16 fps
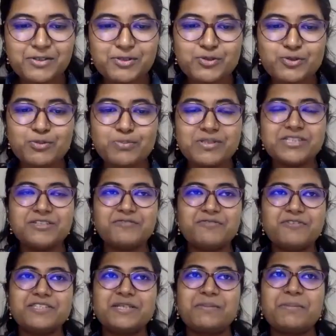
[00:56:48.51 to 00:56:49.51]
Thank you so much,
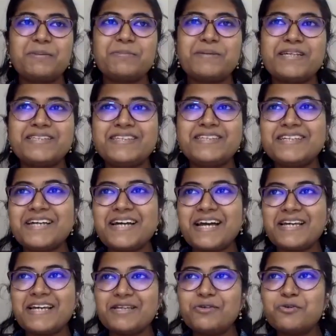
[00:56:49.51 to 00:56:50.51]
Nafisa ma'am. I think
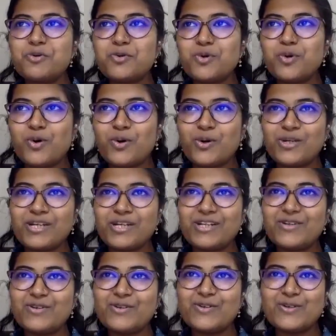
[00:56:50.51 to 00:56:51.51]
I can go on
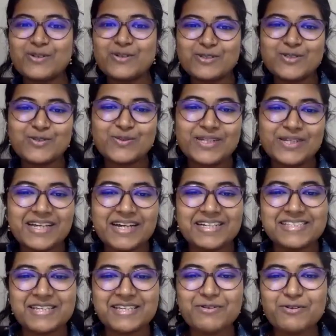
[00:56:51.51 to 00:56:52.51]
and on also in
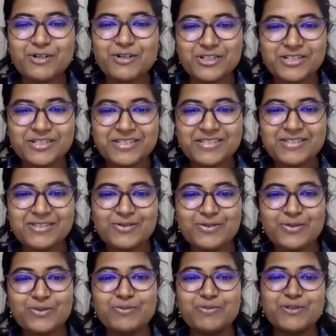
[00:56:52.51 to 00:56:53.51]
asking questions
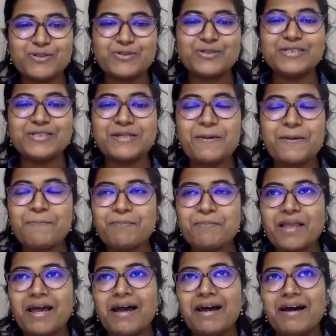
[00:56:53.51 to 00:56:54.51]
to you because
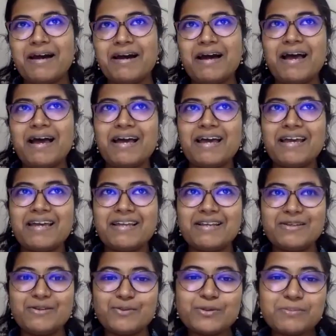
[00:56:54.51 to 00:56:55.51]

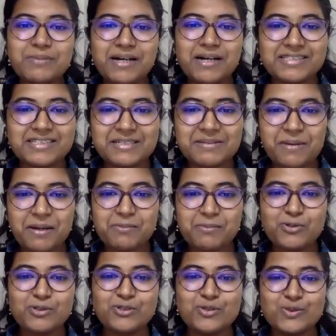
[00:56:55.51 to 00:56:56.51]
I told Mansi
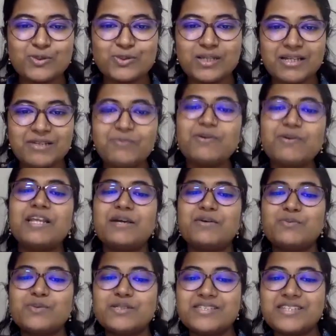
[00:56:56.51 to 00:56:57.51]
ma'am also that when
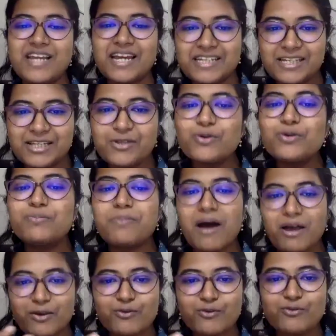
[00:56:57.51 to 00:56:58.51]
I was writing your
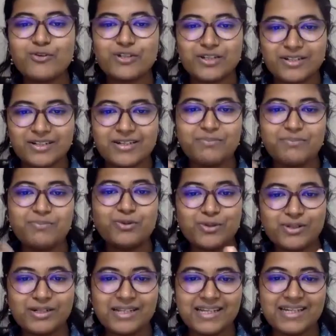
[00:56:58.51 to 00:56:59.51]
bio for our
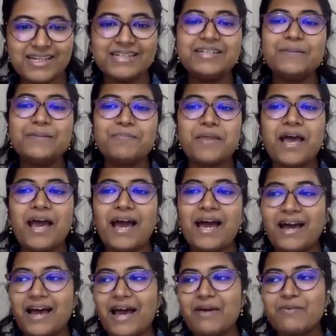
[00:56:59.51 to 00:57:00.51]
booklet,
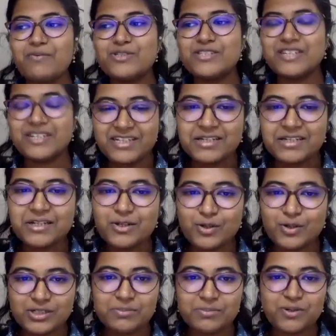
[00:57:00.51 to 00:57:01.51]
I was reading
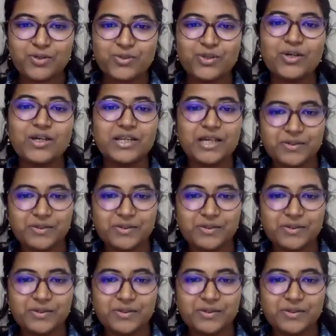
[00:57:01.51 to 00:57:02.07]
a lot about you